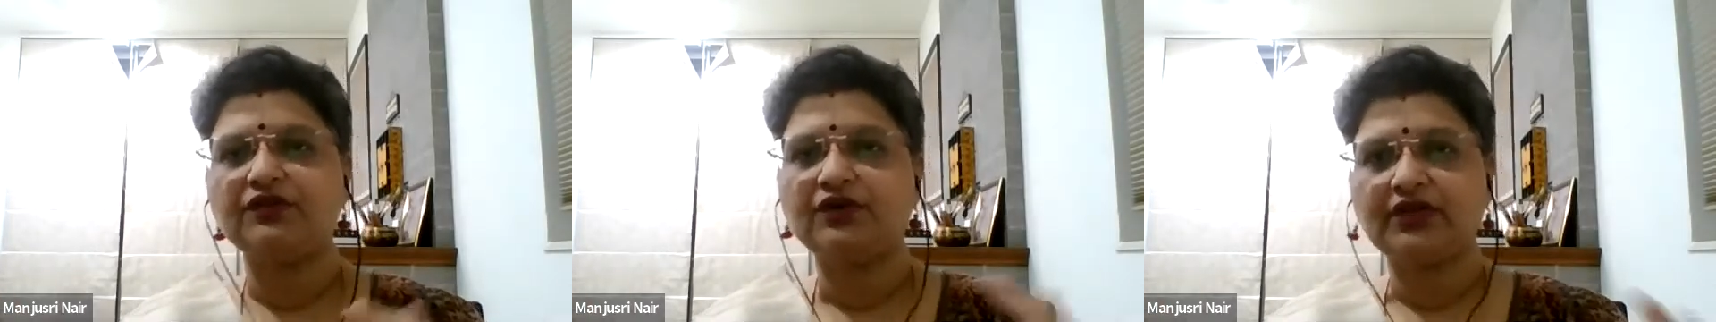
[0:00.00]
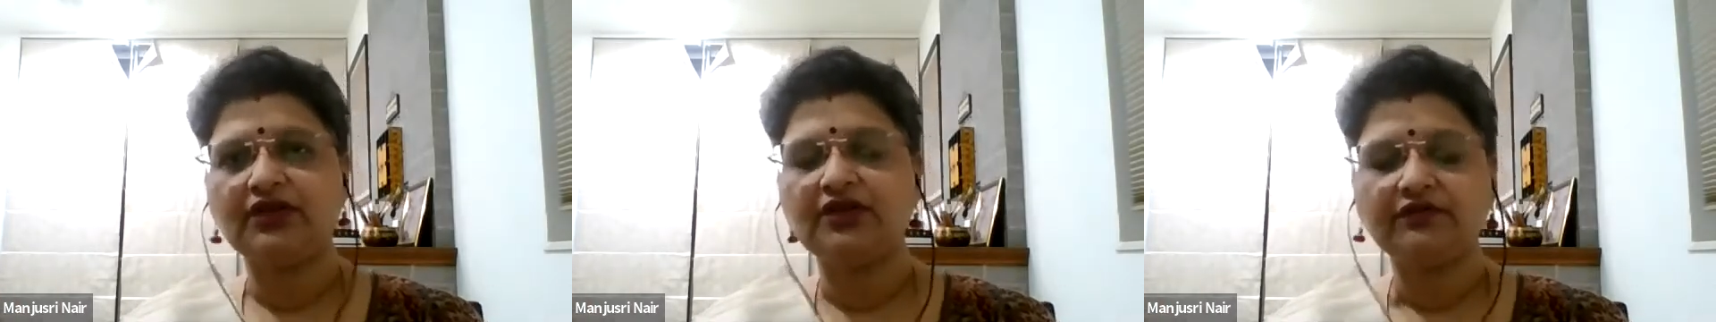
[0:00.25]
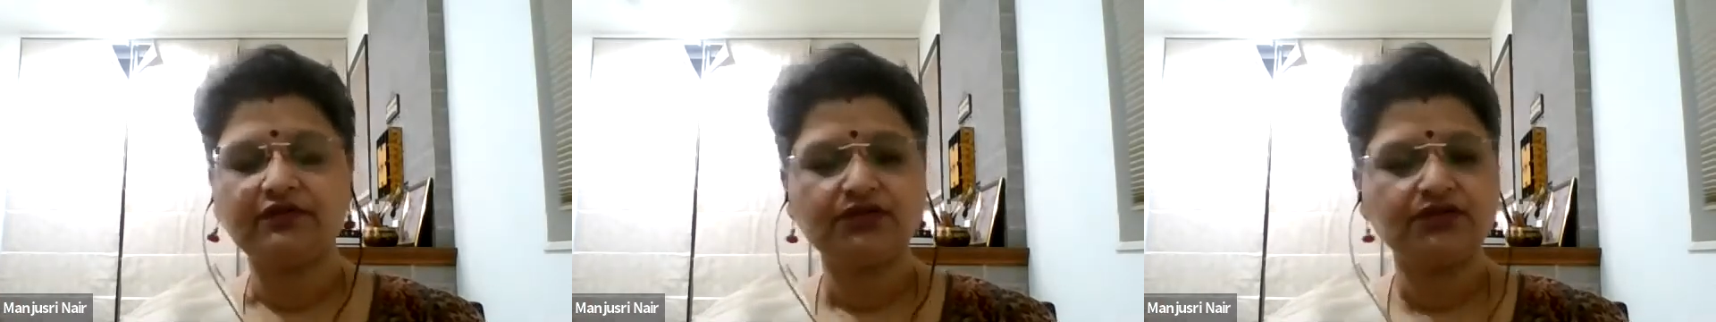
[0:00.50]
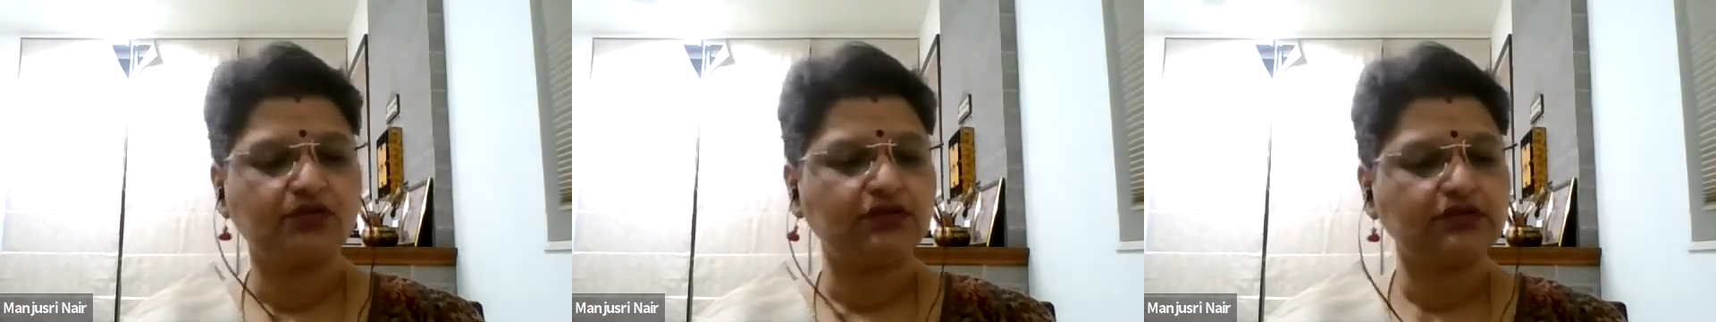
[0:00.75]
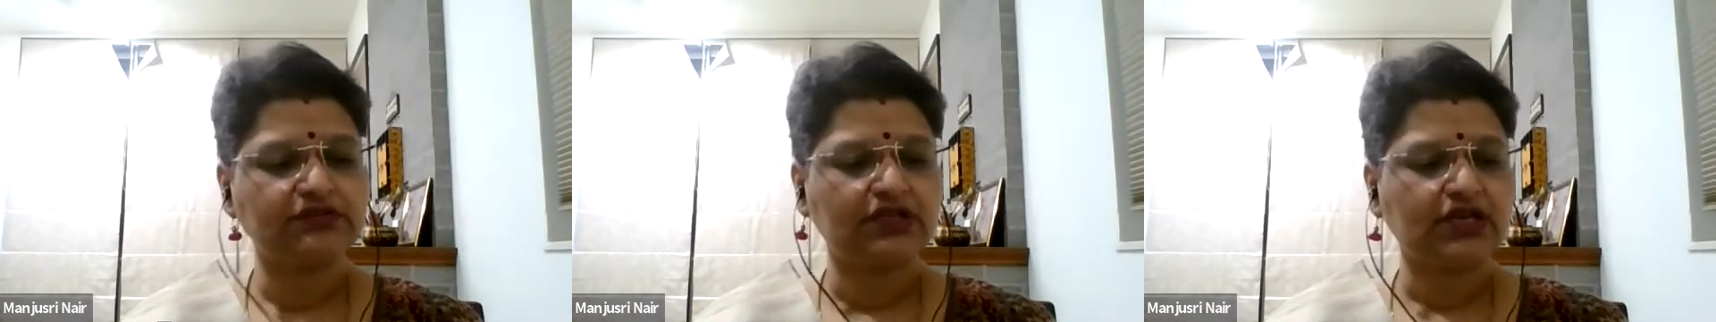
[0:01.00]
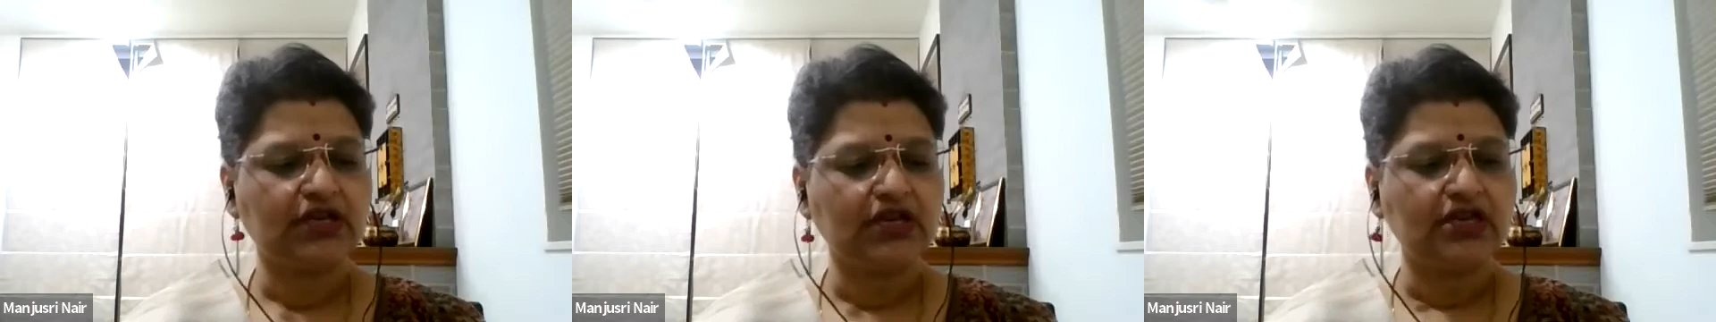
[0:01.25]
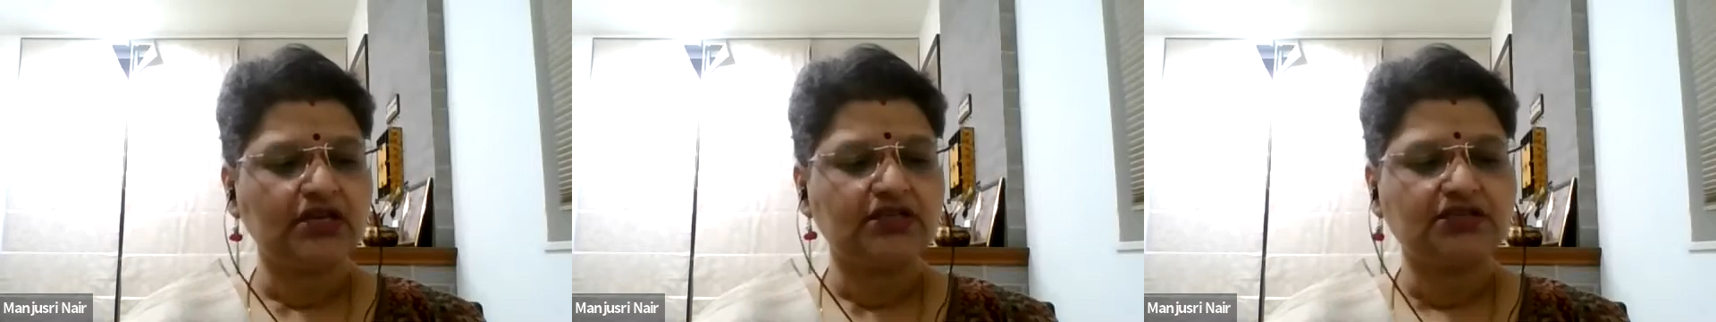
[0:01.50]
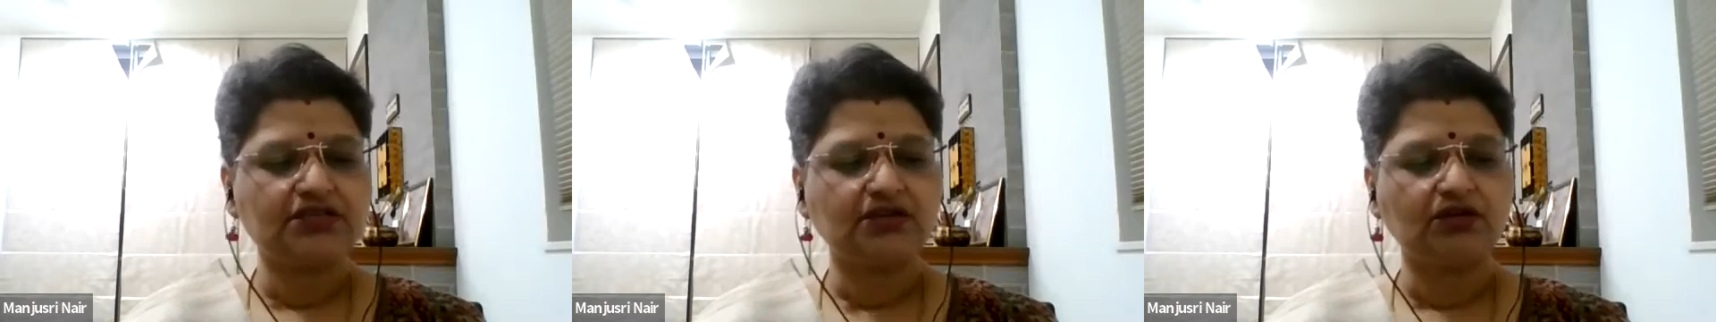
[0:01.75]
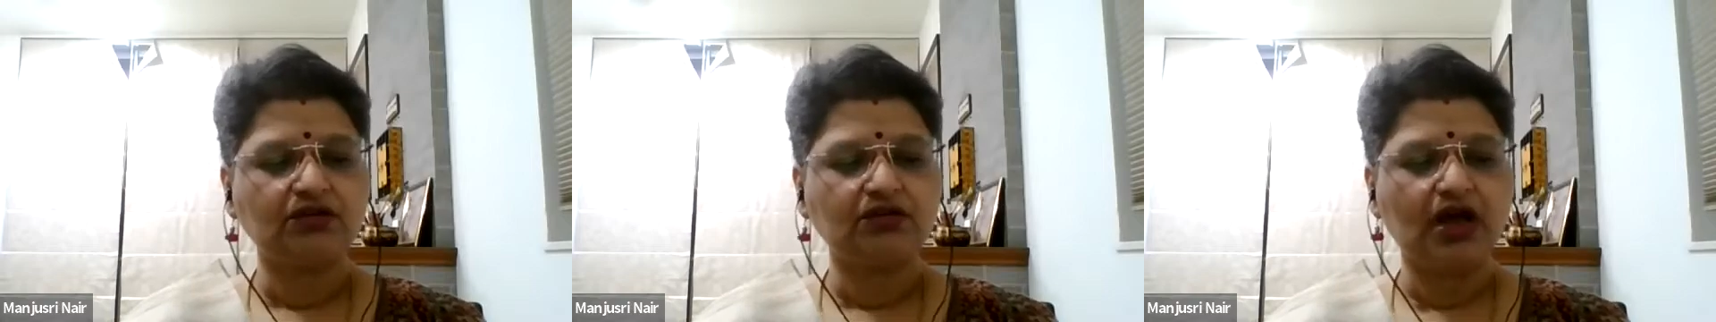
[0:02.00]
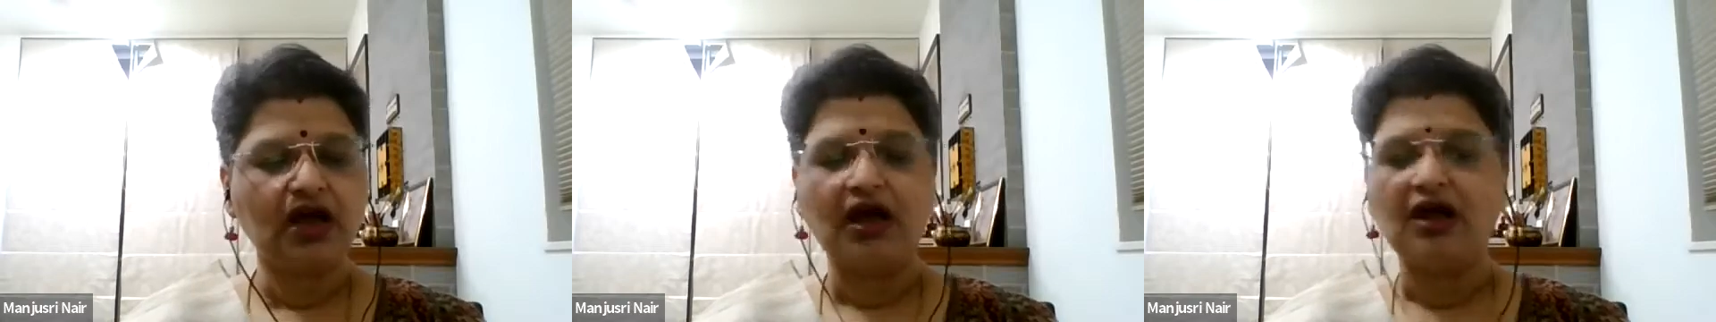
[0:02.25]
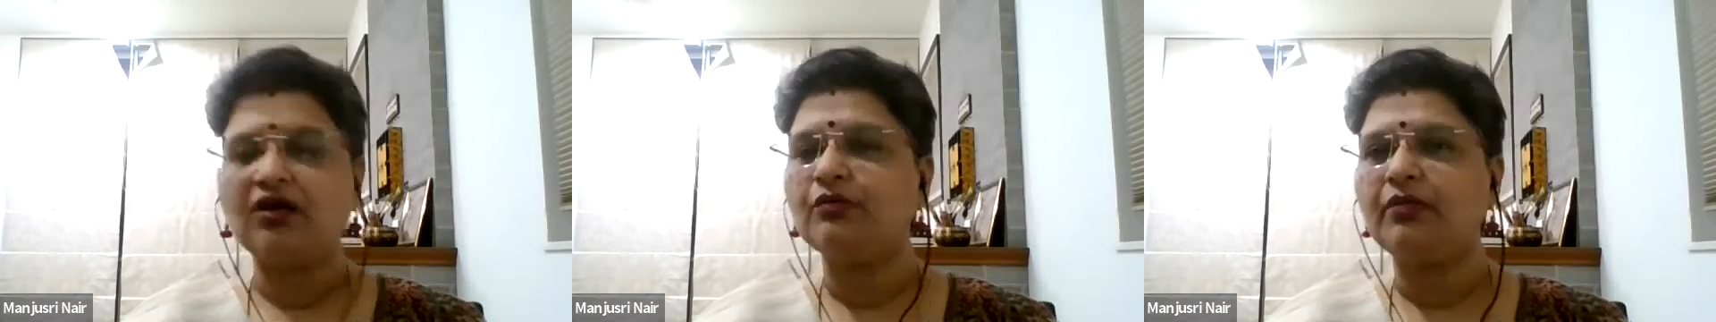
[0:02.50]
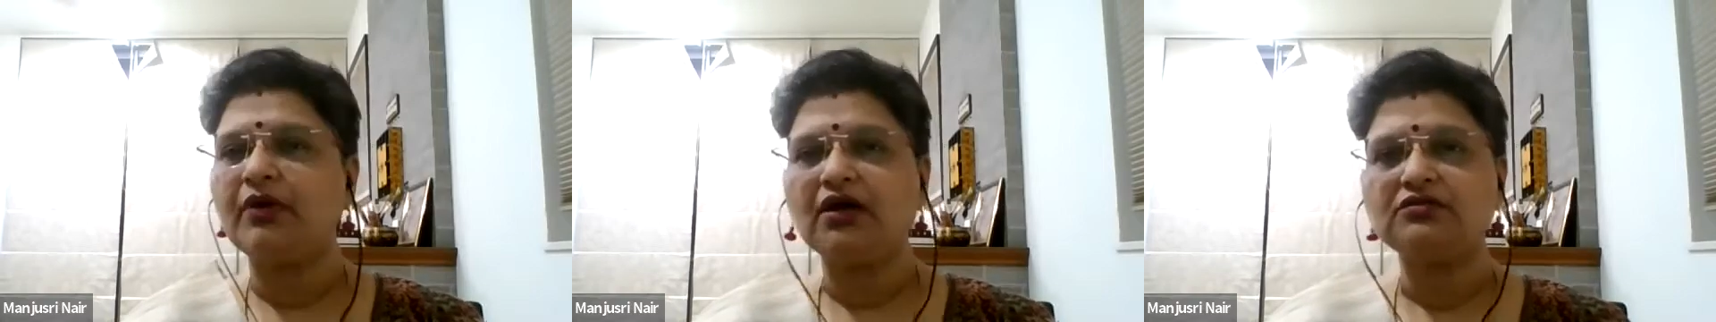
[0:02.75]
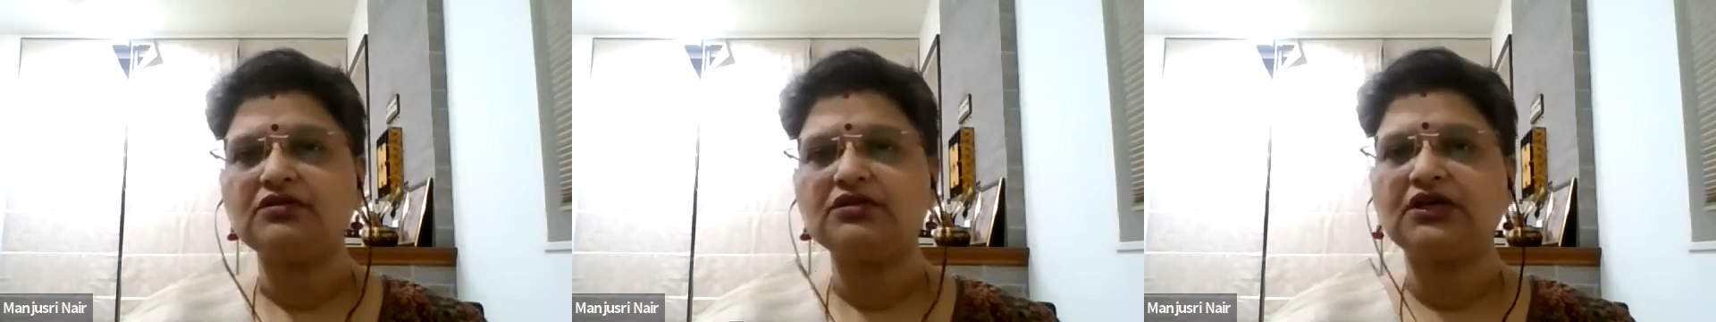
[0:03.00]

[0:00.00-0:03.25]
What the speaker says: for individuals. So, how about